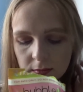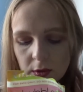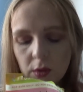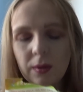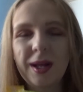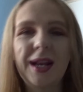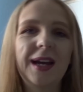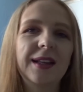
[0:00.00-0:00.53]
Oh,
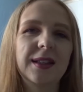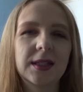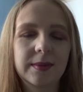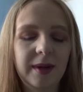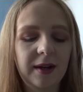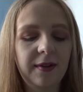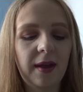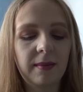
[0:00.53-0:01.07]
I like the
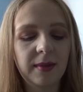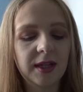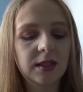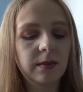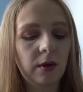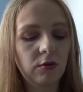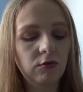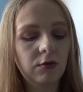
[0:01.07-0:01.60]
smell of them. They
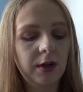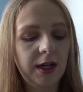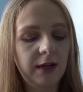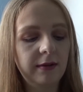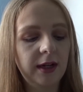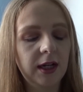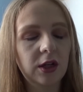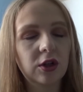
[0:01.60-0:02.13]
smell really,
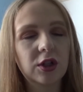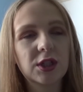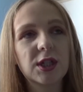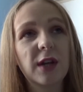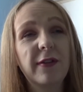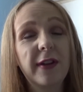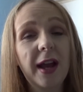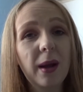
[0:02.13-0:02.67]
really good.
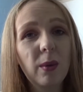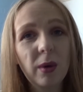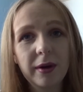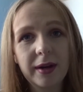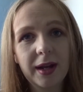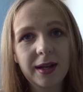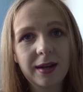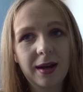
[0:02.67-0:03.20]
So for like
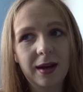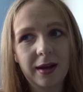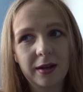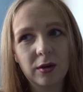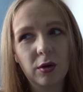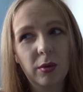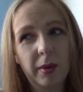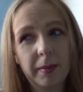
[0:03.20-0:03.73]

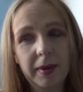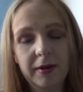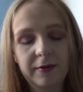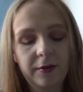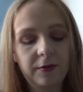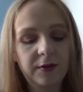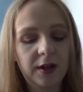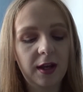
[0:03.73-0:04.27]
£1.99 or
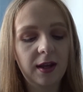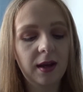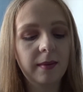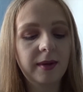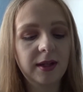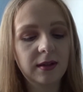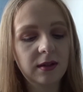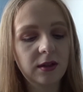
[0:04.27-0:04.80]
£1.50, I
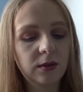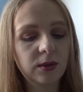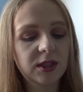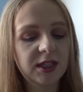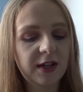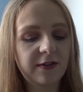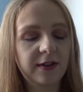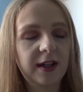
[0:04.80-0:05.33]
mean, you would
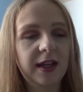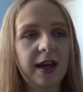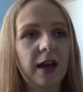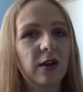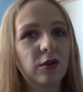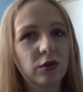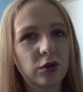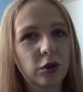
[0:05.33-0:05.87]
definitely
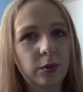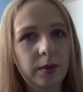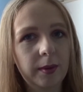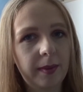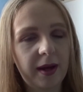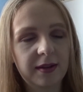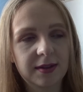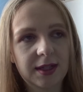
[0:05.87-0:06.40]
get a good couple of
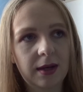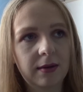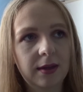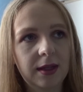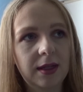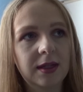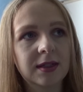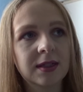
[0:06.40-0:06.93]
baths out of
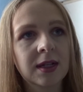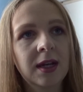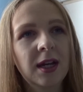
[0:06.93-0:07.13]
these.